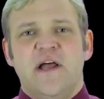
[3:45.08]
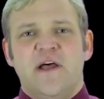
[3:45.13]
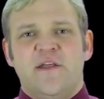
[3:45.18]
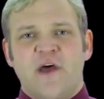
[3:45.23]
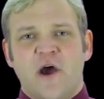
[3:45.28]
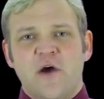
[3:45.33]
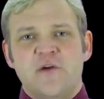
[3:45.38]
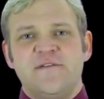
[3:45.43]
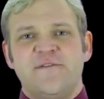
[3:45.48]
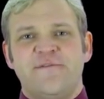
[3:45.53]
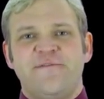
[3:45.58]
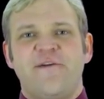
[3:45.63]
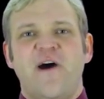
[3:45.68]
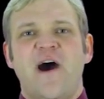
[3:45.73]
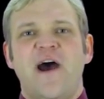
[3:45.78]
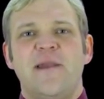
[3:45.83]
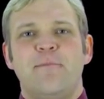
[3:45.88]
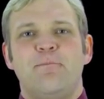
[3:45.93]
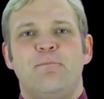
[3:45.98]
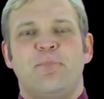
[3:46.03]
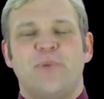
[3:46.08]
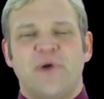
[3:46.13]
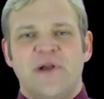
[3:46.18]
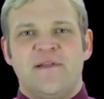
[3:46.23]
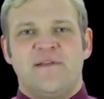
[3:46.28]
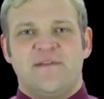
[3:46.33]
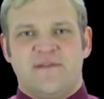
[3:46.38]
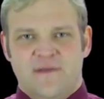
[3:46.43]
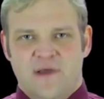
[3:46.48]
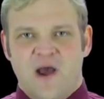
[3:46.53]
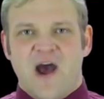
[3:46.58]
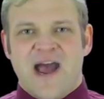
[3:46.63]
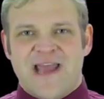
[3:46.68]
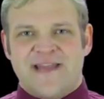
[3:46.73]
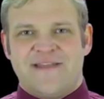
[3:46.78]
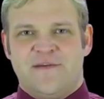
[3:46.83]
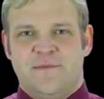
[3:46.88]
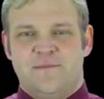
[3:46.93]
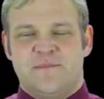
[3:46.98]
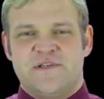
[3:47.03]
Those fine print
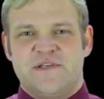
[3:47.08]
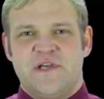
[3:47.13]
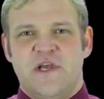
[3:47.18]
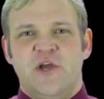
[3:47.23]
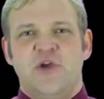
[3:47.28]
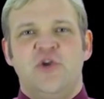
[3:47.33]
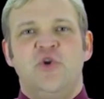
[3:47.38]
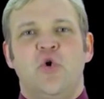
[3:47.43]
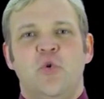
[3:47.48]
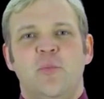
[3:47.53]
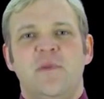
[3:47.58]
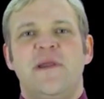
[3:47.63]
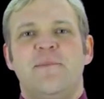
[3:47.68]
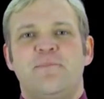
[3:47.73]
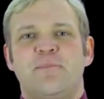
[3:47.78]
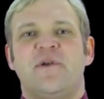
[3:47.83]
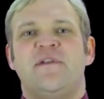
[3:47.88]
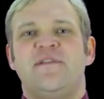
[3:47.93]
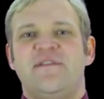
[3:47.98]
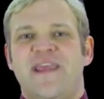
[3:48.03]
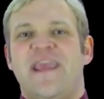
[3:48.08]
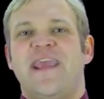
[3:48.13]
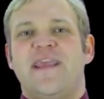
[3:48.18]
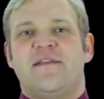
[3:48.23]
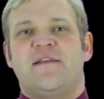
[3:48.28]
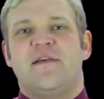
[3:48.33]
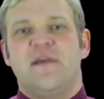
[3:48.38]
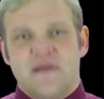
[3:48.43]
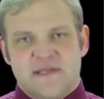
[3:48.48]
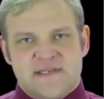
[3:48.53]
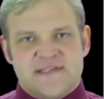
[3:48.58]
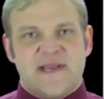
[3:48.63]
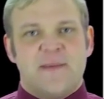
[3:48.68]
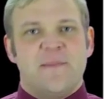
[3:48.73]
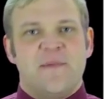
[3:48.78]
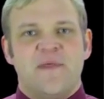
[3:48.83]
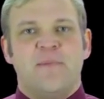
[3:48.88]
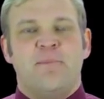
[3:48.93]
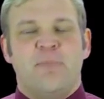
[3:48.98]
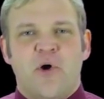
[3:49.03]
items normally protect
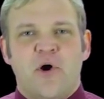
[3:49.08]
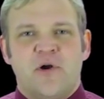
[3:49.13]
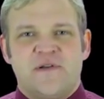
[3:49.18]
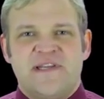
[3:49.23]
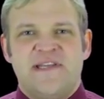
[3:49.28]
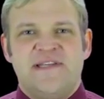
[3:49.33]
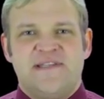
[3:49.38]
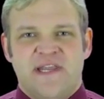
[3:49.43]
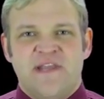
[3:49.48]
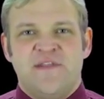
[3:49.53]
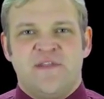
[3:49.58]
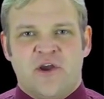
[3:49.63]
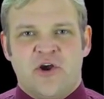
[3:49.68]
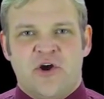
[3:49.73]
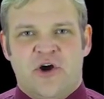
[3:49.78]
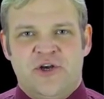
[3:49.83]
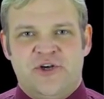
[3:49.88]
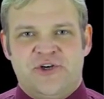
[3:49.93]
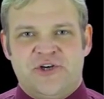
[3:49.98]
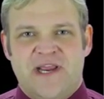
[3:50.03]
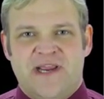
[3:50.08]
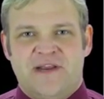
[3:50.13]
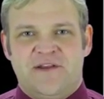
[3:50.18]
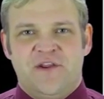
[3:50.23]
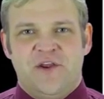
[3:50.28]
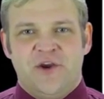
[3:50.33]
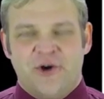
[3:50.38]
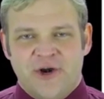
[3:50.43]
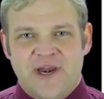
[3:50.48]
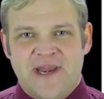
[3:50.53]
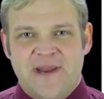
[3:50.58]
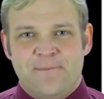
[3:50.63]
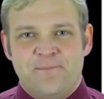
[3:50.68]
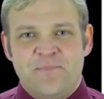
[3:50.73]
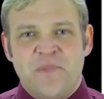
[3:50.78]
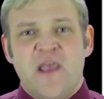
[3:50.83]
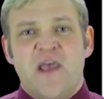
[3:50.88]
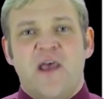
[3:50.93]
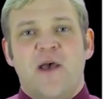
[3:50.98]
some of the parties in the contract. Do you agree?